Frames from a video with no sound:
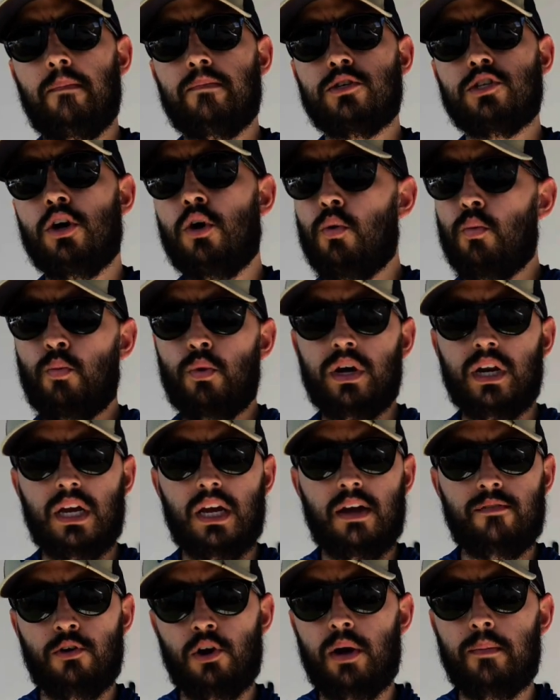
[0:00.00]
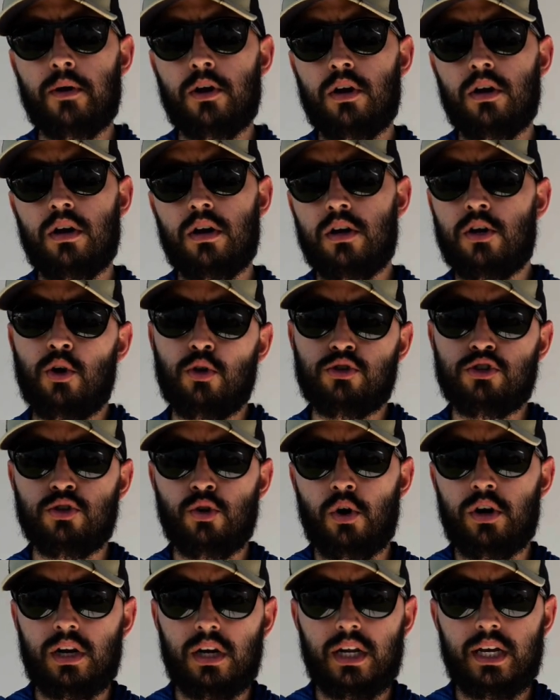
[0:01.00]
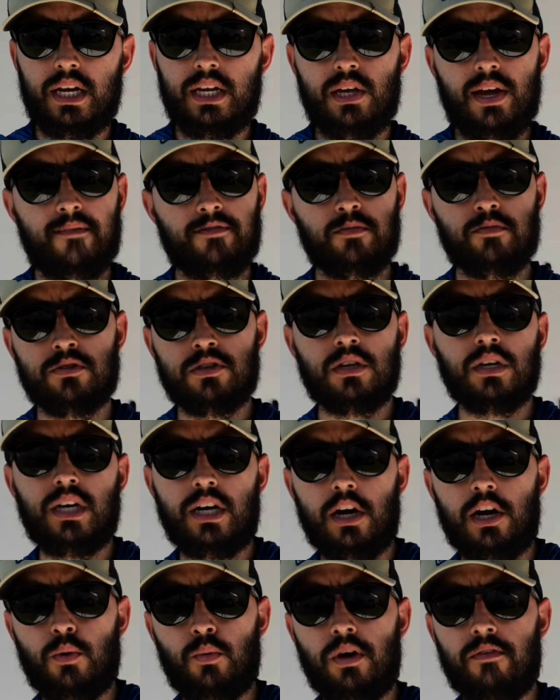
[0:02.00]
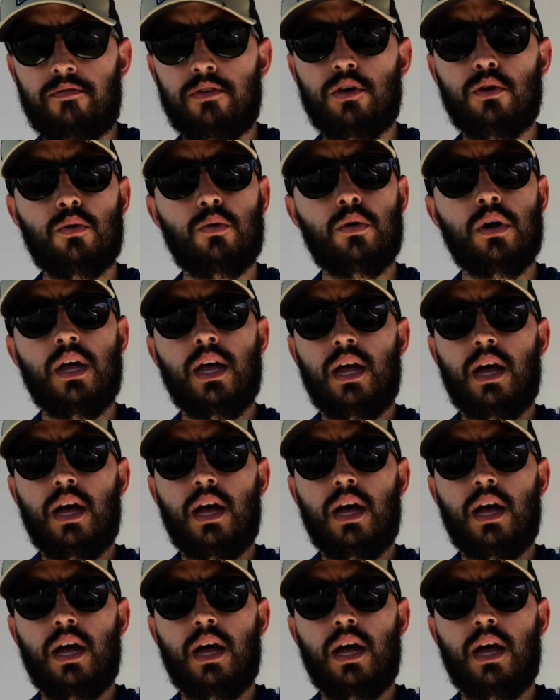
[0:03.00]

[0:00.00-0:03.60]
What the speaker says: So if you're able to go snorkeling, you have some gear with you,